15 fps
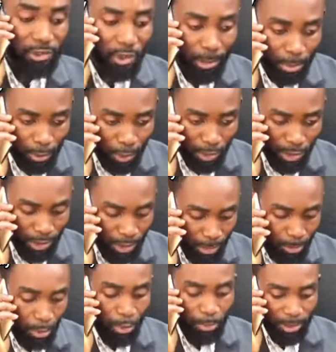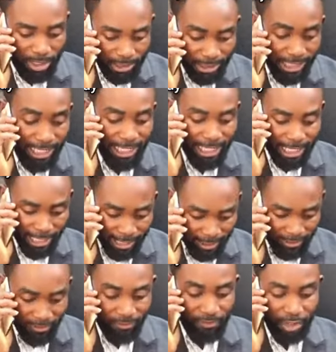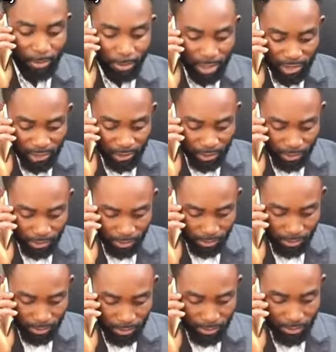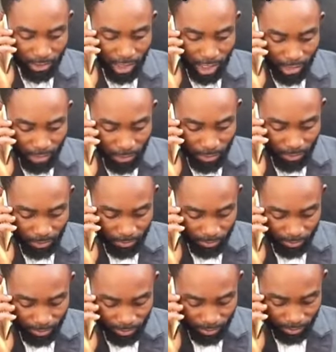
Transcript: is your boy, Paul Blaze, aka Fake Pastor. Thank you.